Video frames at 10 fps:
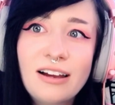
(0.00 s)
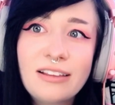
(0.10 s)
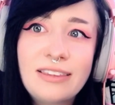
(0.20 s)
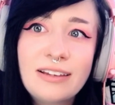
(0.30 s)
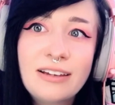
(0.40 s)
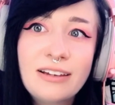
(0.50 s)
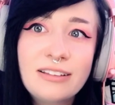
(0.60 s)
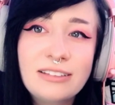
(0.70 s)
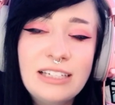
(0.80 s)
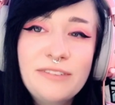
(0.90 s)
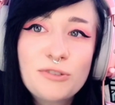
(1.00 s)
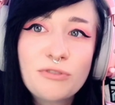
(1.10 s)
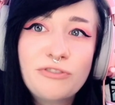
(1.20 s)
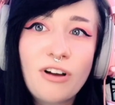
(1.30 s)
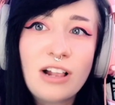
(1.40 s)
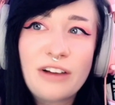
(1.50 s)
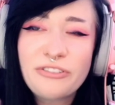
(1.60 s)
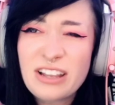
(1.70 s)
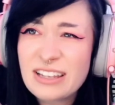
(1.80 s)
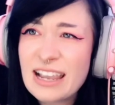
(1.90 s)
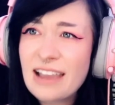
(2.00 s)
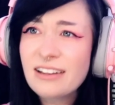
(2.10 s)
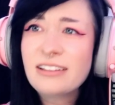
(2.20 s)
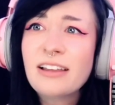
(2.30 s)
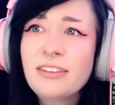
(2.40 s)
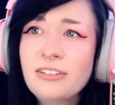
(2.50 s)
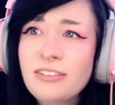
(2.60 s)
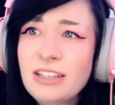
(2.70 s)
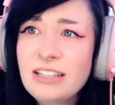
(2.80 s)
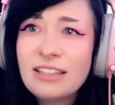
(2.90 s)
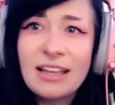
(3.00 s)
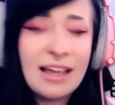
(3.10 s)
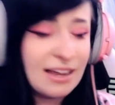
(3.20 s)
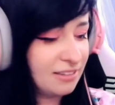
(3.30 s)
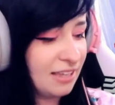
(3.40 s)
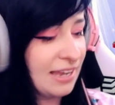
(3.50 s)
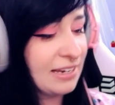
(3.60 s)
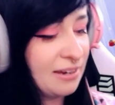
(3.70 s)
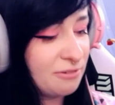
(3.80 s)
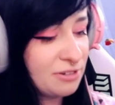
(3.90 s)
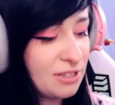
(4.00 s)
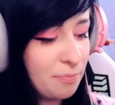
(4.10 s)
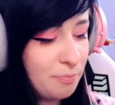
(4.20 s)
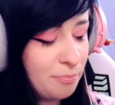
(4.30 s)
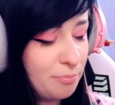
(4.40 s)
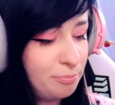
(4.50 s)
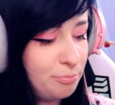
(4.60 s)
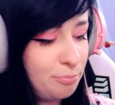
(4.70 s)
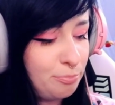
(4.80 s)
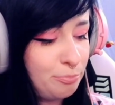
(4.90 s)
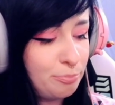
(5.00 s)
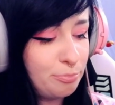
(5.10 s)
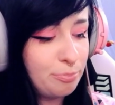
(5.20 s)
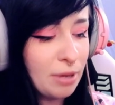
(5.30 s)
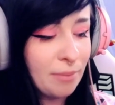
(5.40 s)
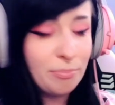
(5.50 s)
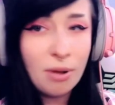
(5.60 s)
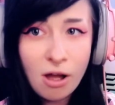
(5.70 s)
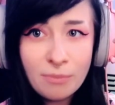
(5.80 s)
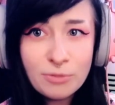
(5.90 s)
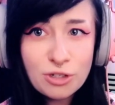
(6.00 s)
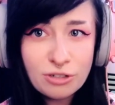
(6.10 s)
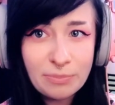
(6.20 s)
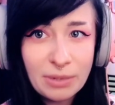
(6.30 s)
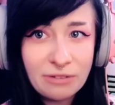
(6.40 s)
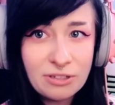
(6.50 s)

the leaves would fall off, and they had another thing that had like, it was a palm tree, but it was